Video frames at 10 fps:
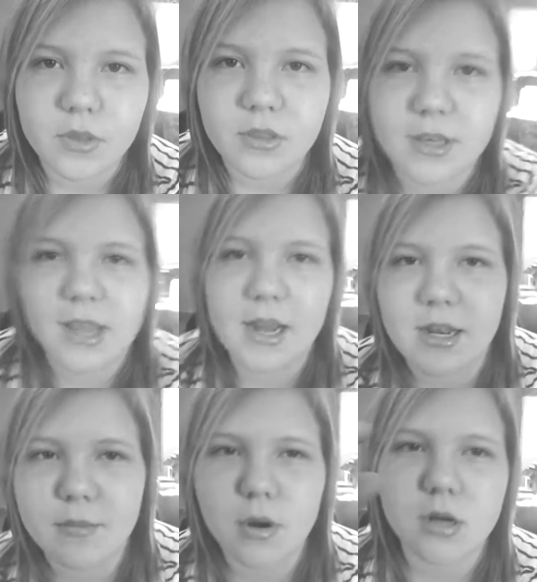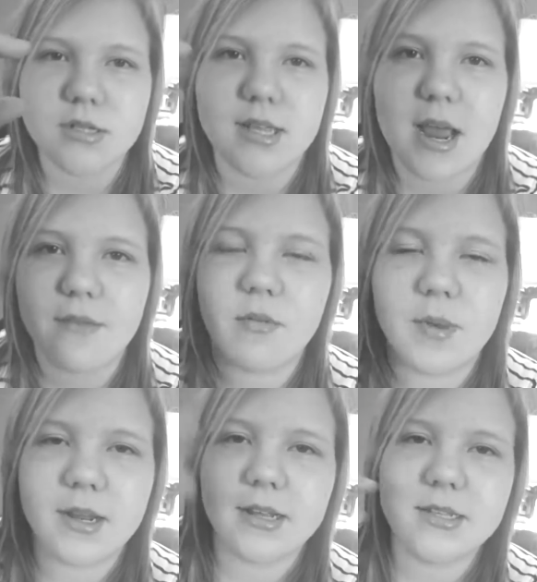the candy bars that have the
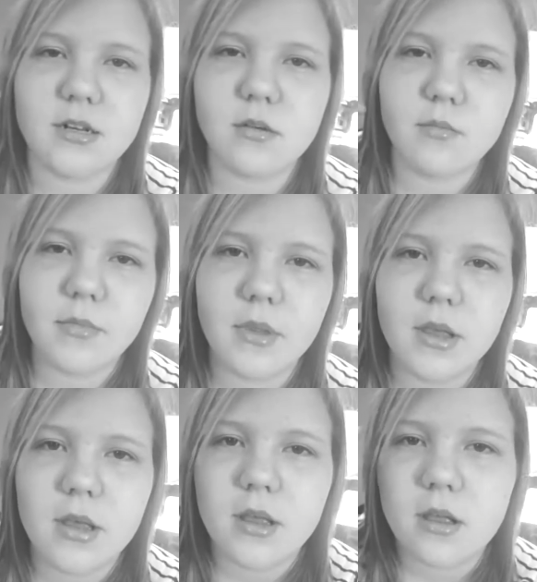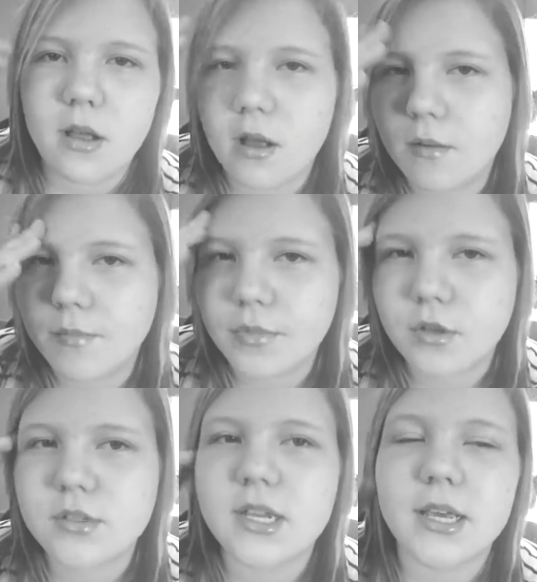peanuts in them,
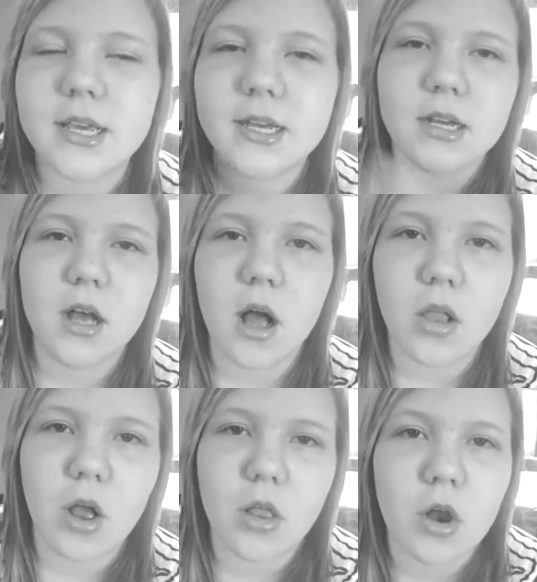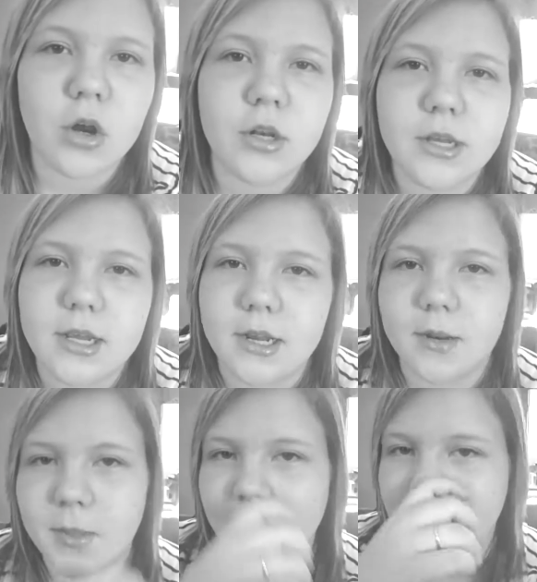those take a lot longer to eat
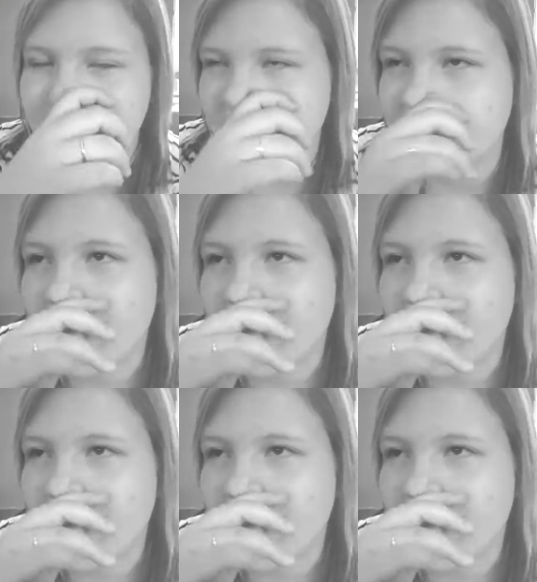because